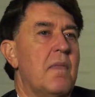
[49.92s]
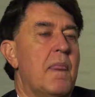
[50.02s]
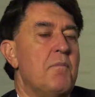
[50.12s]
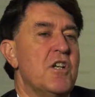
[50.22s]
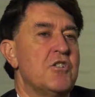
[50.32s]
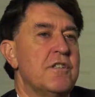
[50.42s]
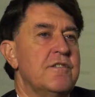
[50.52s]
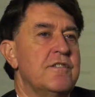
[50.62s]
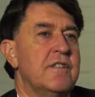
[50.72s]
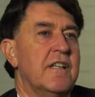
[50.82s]

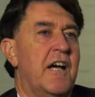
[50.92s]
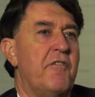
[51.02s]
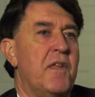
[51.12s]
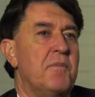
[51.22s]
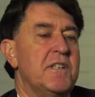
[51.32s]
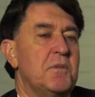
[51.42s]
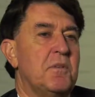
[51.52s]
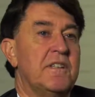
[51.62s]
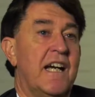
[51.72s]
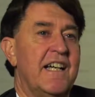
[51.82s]
missions of the
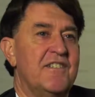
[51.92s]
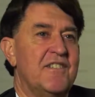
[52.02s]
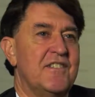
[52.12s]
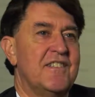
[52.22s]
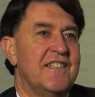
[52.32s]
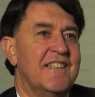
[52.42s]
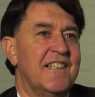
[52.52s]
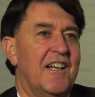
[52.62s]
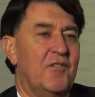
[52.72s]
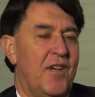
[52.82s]
Episcopal Diocese
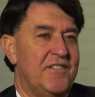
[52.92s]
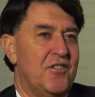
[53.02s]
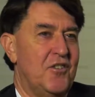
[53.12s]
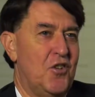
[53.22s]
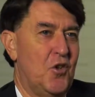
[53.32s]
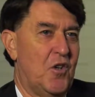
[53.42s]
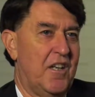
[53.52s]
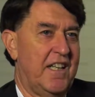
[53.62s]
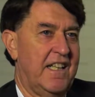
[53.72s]
of Western New York.